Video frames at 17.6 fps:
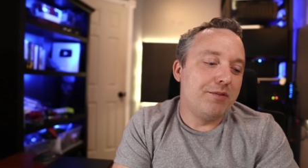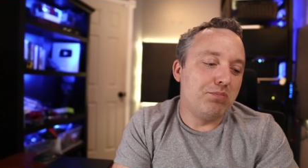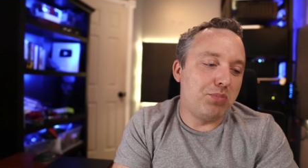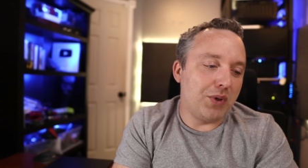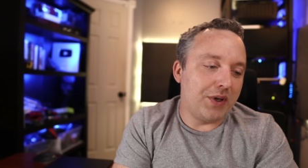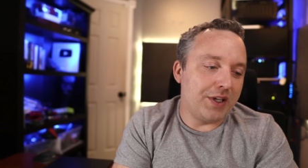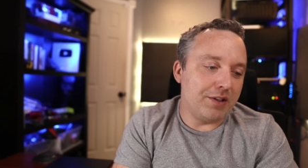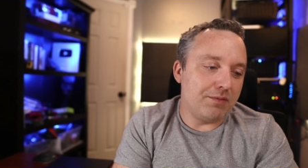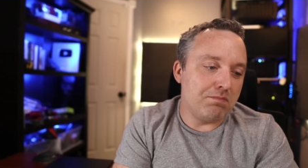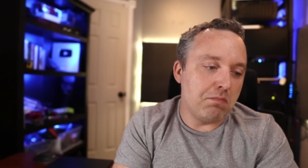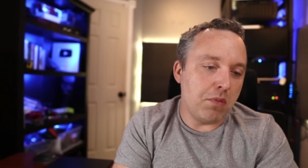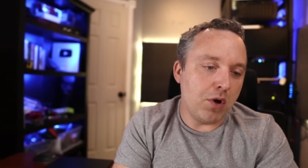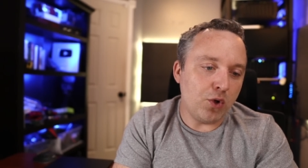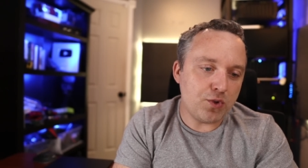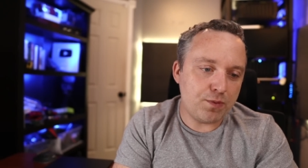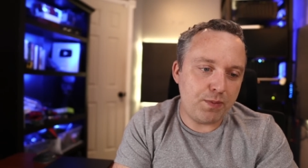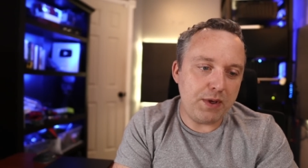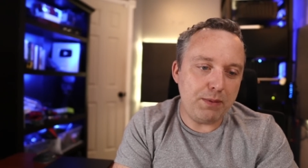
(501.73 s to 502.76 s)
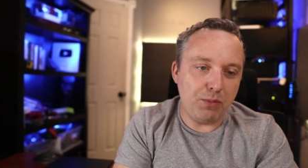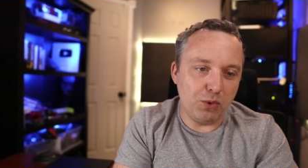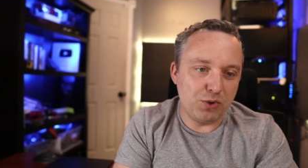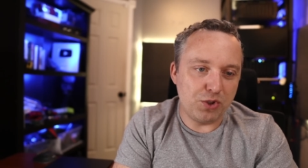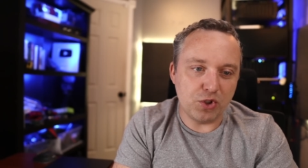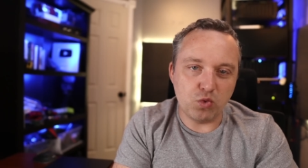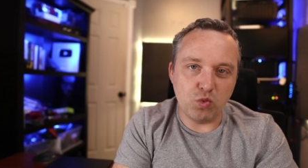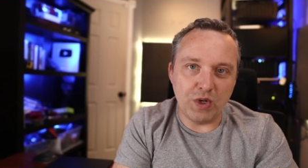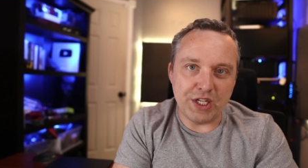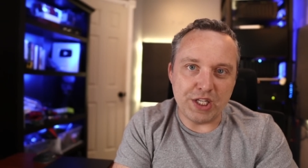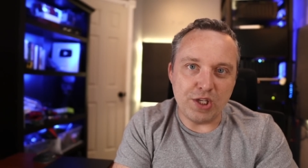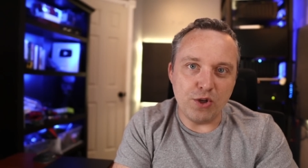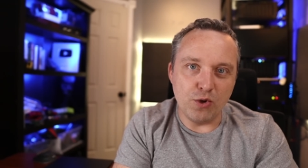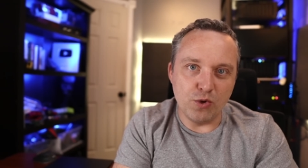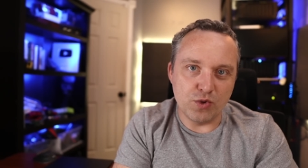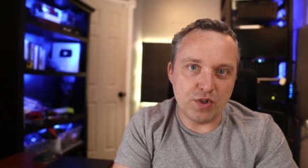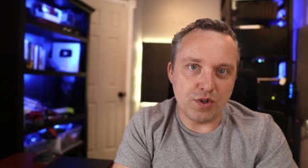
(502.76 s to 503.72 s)
But most people just want to
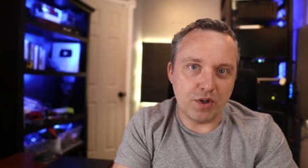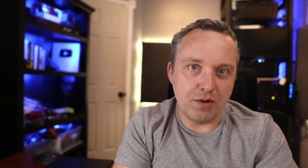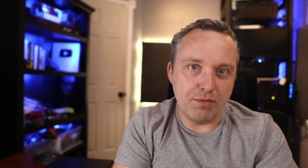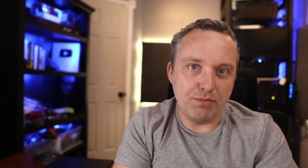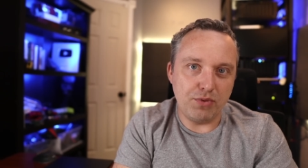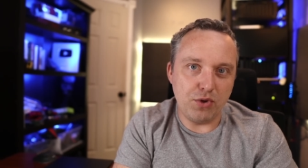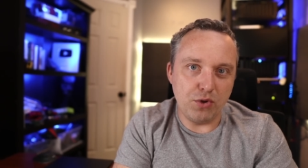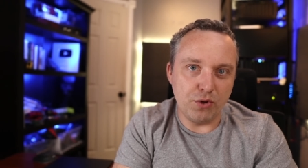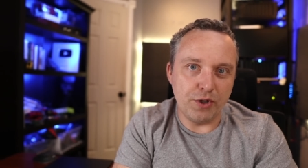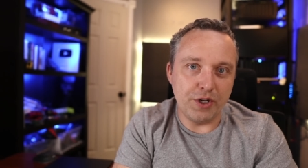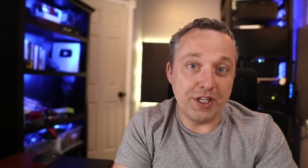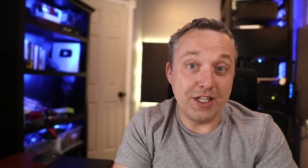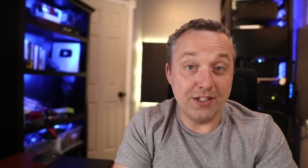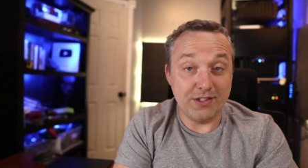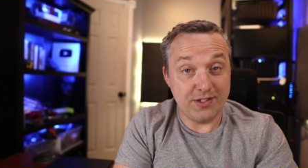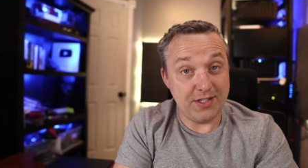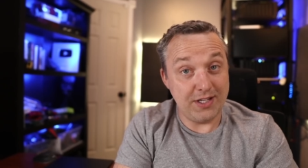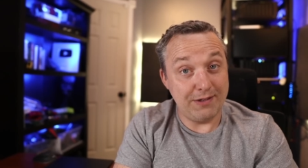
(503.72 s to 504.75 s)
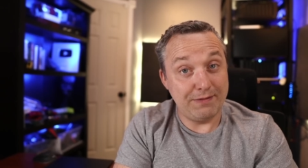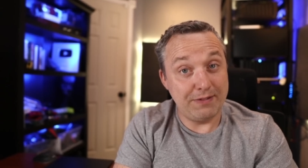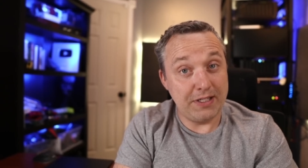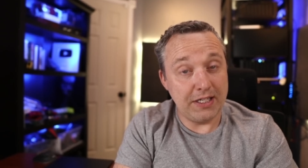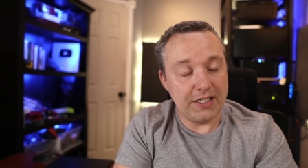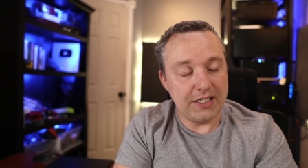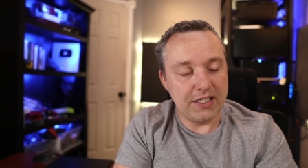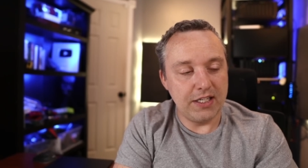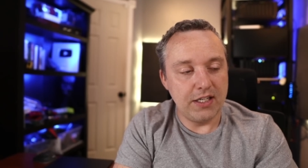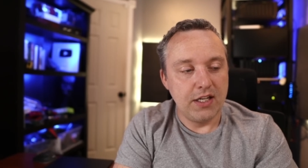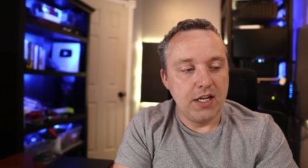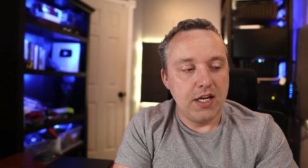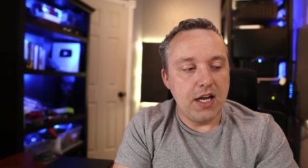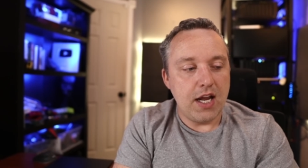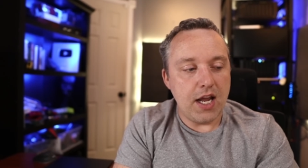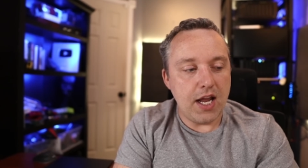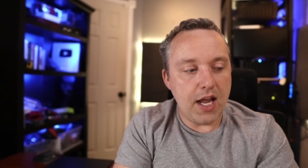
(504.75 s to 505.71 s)
use their computer to get stuff done.
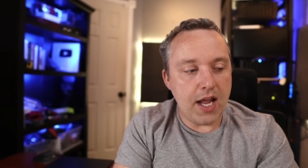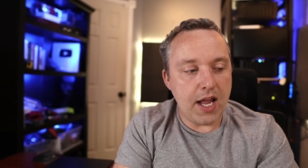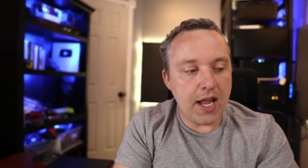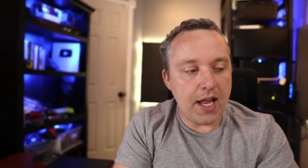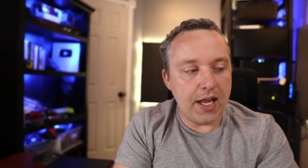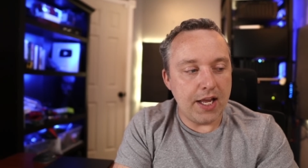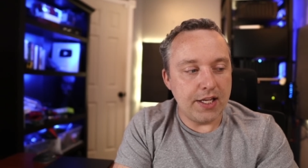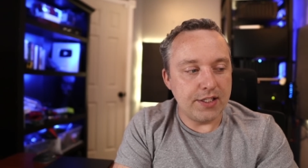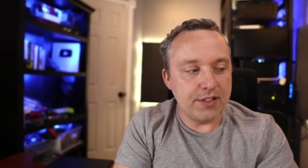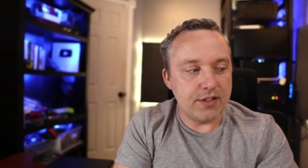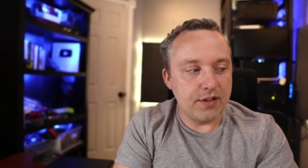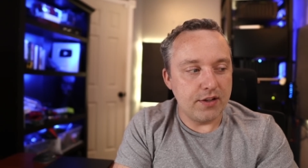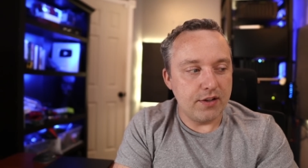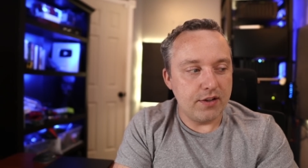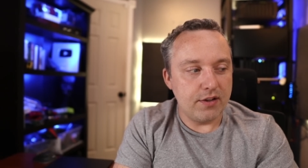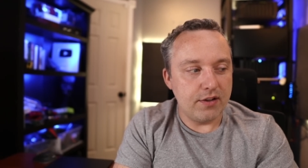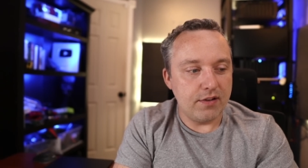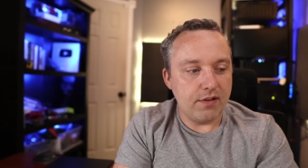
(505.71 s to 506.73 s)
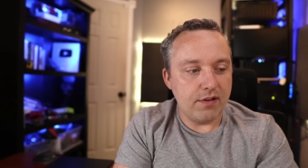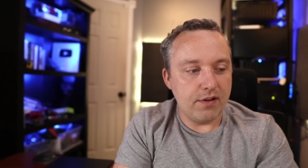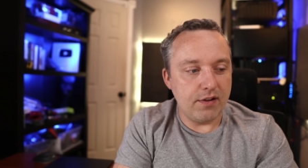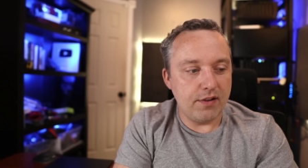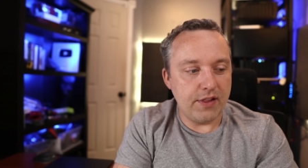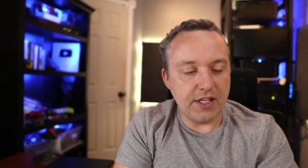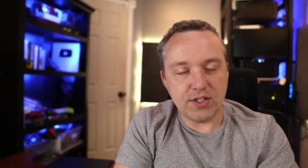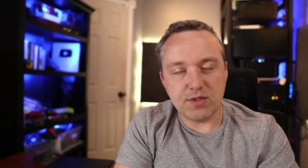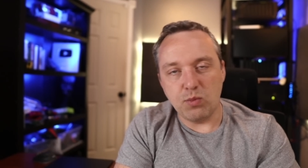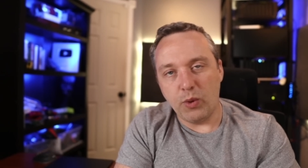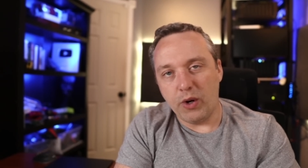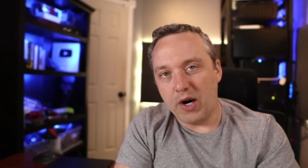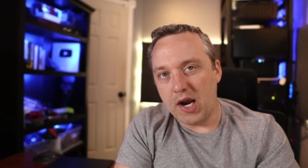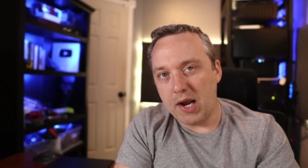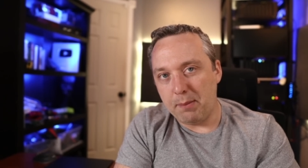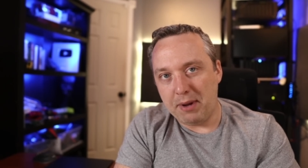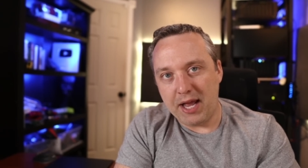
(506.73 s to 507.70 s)
And that's
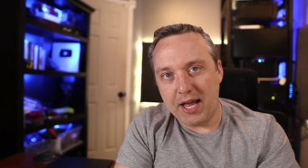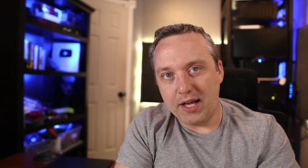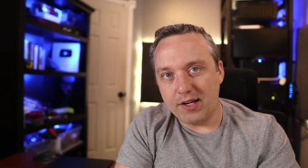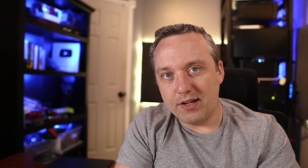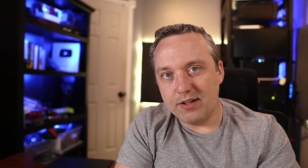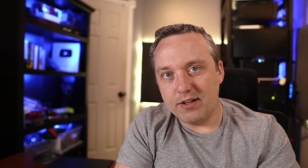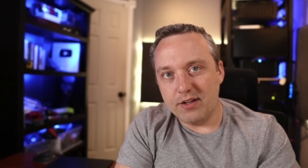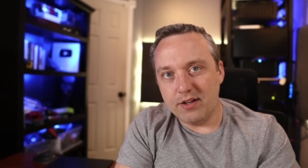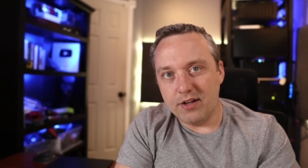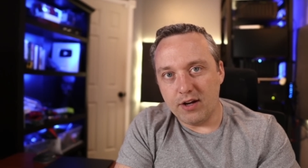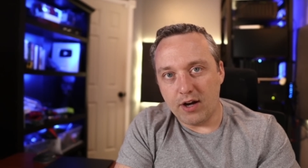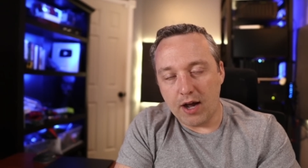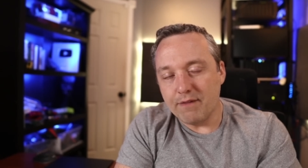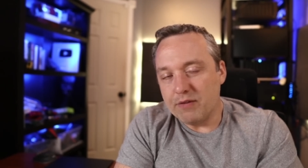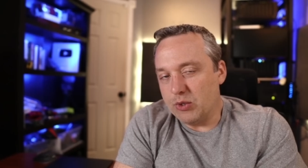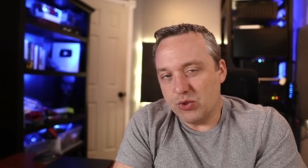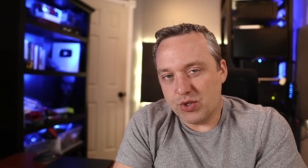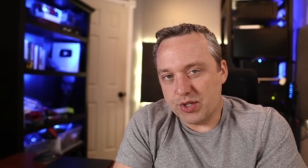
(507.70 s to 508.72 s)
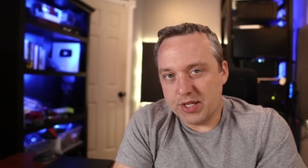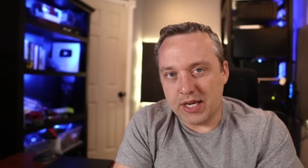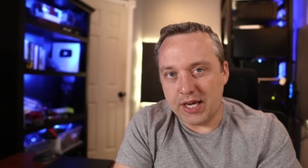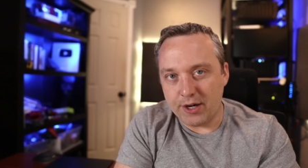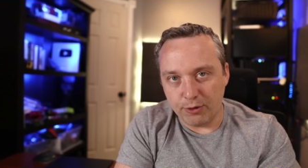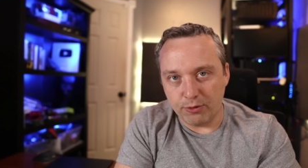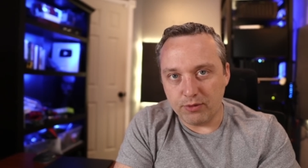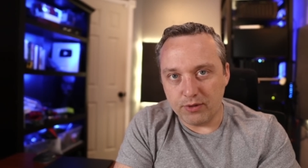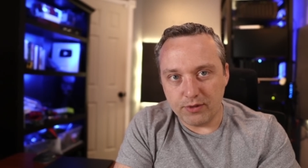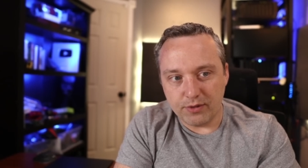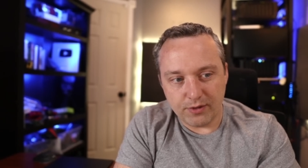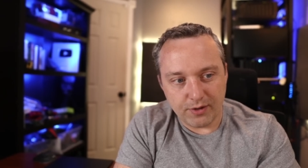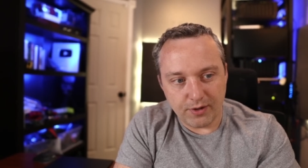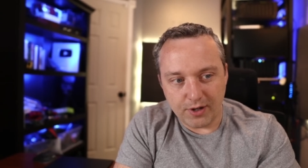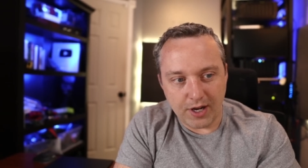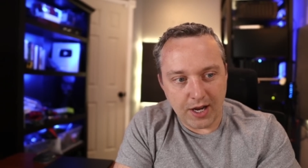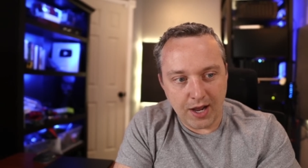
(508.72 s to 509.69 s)
where I'm at. Obviously, I don't,
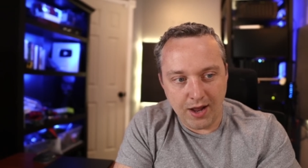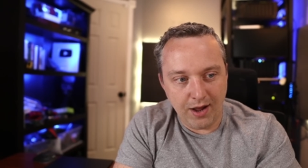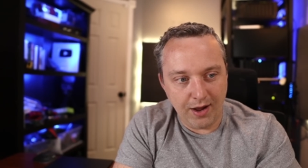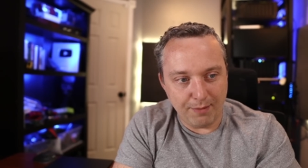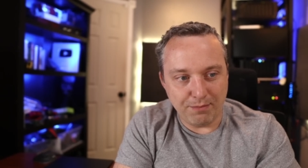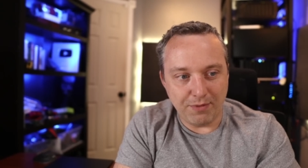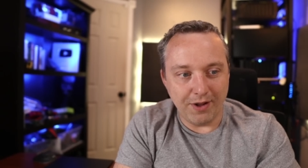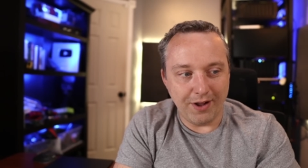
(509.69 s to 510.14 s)
I,